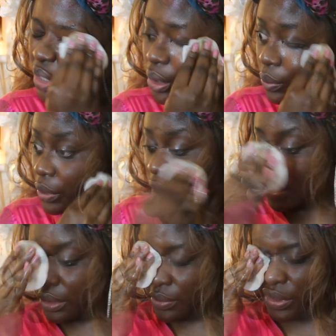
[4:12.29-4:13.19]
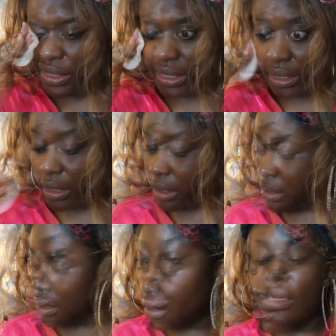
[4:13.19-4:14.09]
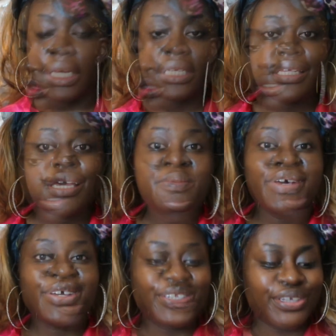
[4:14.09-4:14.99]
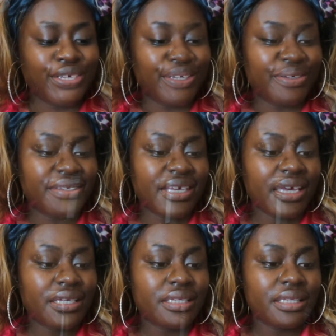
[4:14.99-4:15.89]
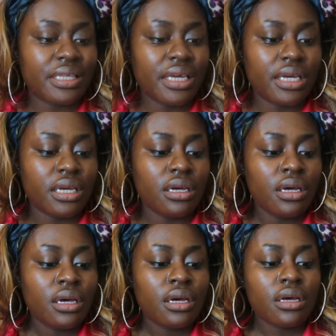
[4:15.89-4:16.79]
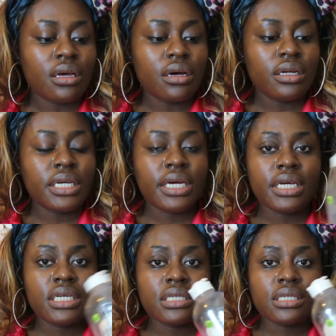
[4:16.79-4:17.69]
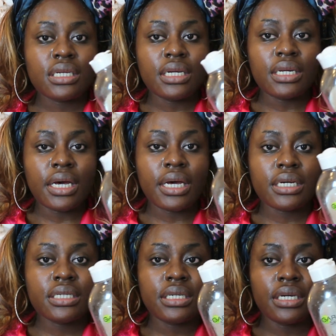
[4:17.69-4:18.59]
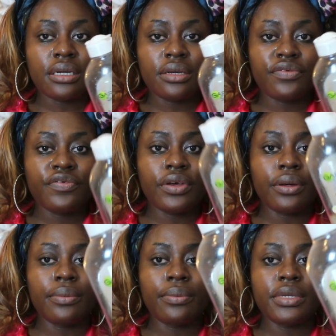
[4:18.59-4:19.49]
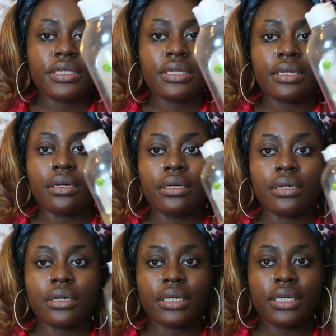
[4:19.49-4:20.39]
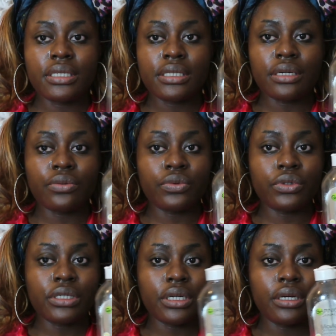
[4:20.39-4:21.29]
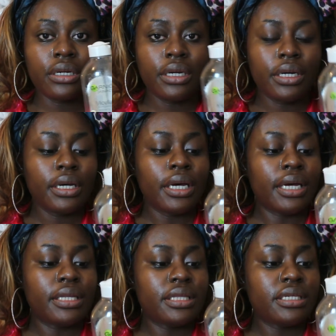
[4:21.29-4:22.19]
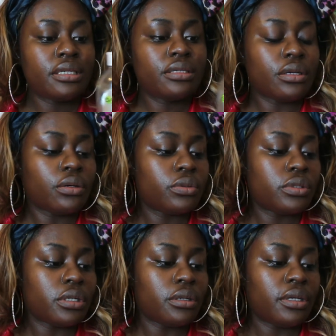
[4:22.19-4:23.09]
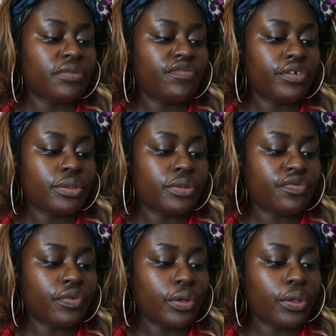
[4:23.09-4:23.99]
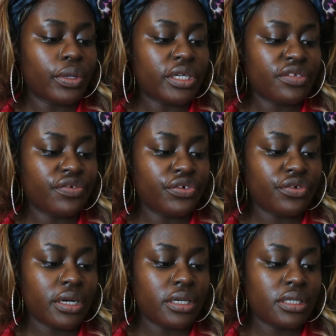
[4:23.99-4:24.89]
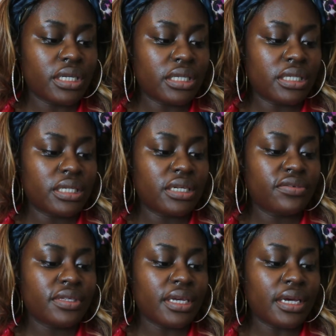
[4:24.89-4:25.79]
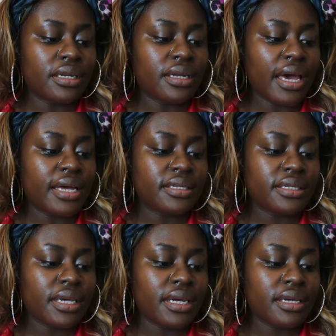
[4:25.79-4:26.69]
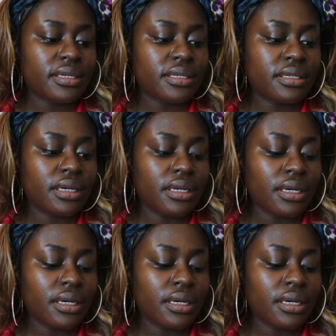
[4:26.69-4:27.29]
I'll put that to one side. The next thing I'm going to use is the Garnier Skin Active Micellar Cleansing Water. And this is also infused with oil. It's for dry and sensitive skin, and it